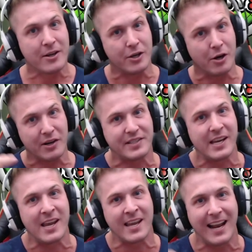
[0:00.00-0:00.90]
You're
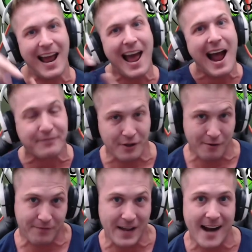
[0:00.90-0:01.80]
seeing it after the
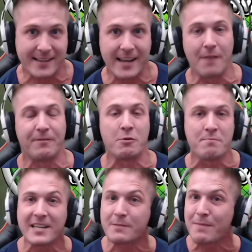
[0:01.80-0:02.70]
fact. And if you
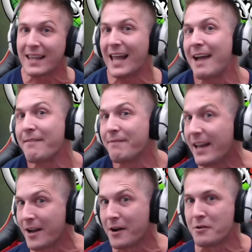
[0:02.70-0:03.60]
miss my live
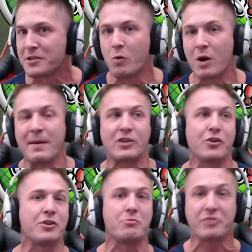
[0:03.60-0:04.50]
videos and you want to make
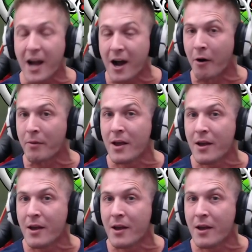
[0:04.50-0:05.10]
sure you don't,